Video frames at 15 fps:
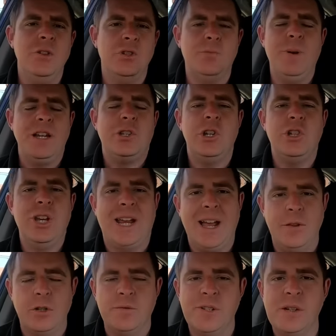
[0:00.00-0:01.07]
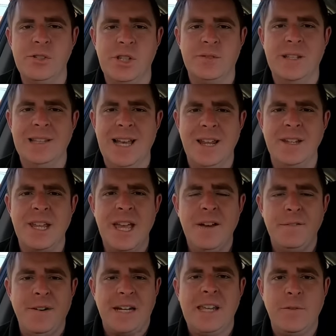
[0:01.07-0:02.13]
So make sure you check out those videos as they land.
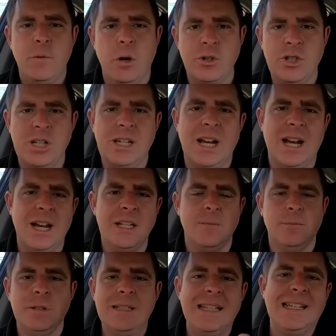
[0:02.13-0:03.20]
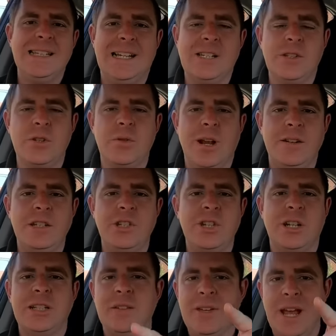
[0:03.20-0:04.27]
Thank you for watching, guys. Please like and subscribe to the
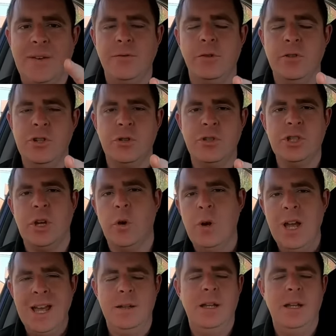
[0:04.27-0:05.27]
channel if you haven't already done so